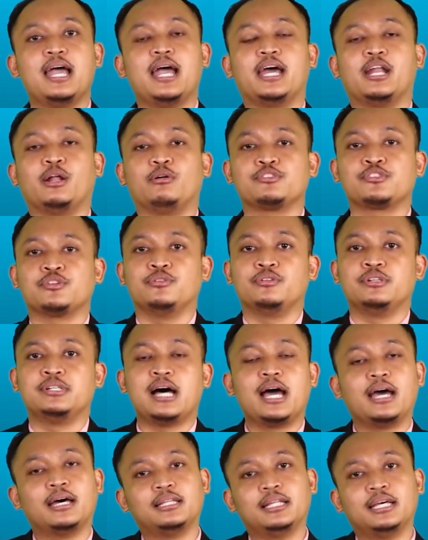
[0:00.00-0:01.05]
and also
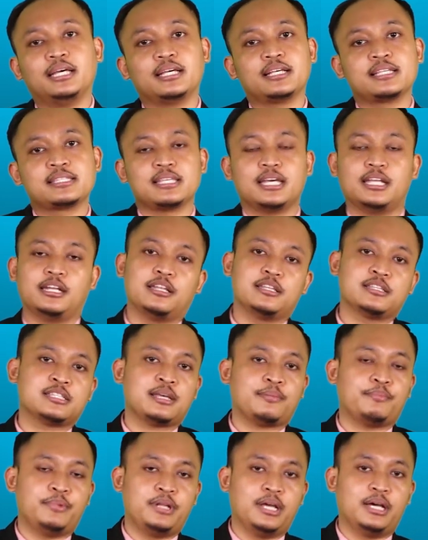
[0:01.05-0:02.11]
dialects and then
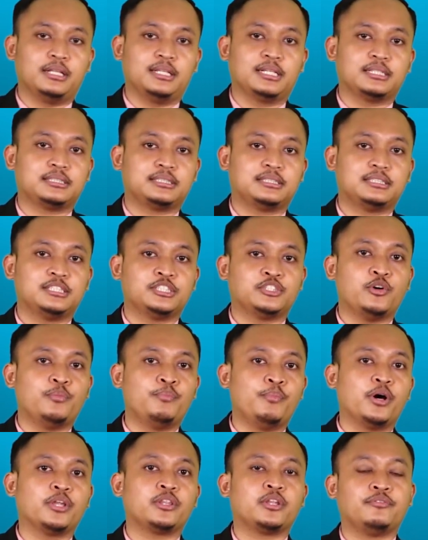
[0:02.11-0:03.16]
subdialects. So
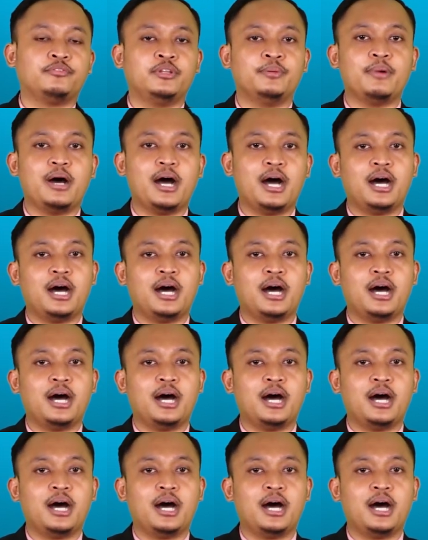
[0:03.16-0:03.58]
both of them